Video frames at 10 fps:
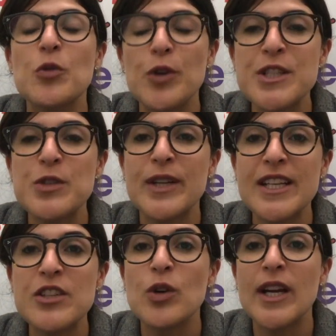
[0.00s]
grocery
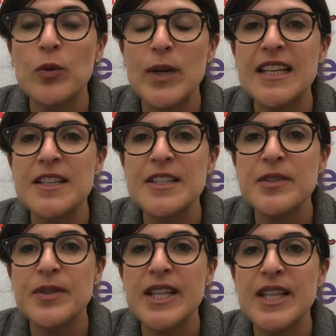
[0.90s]
and drug retailers
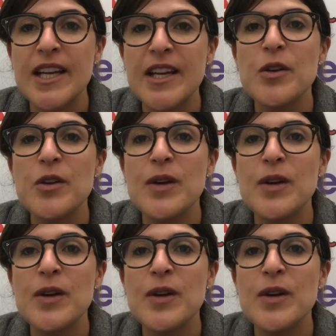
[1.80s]
over there.